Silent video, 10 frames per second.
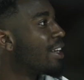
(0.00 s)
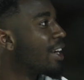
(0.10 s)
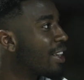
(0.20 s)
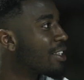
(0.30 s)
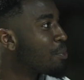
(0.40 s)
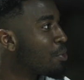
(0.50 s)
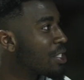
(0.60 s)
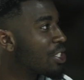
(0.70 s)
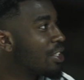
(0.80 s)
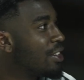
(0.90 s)
he get this
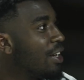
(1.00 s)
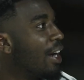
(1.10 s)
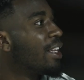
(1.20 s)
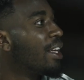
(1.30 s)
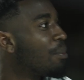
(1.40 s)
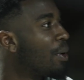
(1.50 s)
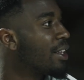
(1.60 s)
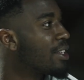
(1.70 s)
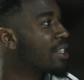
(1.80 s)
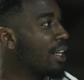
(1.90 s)
position, and then he played
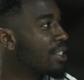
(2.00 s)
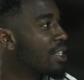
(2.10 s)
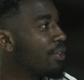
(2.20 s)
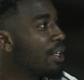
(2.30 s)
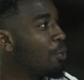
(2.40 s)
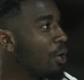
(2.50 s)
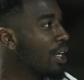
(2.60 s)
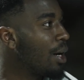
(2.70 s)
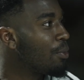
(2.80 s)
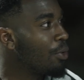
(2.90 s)
this under 17 World
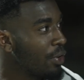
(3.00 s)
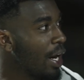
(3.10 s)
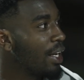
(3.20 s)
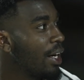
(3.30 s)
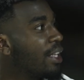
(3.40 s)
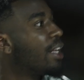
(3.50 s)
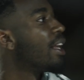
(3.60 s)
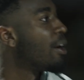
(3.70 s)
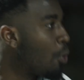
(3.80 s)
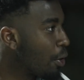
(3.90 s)
Cup with Ghana, and then
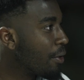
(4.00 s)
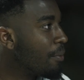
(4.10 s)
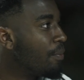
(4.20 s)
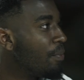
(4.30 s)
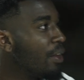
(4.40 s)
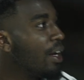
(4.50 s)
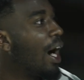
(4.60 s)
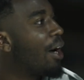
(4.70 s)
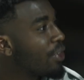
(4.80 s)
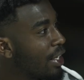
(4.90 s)
they won. Mm-hmm.
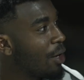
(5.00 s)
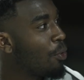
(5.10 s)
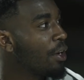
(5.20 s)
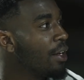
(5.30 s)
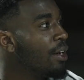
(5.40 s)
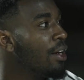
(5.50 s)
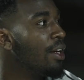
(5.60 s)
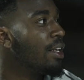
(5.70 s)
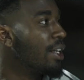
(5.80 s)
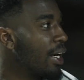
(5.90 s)
After they won,
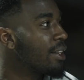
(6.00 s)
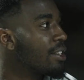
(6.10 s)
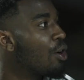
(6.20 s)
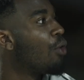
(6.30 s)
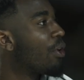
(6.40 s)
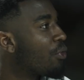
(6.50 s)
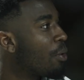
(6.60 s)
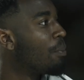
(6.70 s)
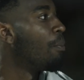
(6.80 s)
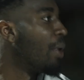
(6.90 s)
he get this offer
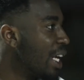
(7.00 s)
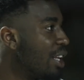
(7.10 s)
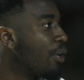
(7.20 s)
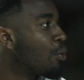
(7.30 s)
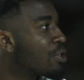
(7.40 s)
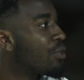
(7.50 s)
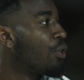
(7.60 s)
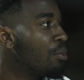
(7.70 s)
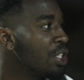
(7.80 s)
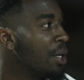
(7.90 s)
from Bayer Leverkusen
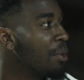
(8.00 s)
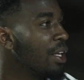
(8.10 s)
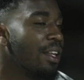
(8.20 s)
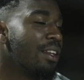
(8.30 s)
from Germany, and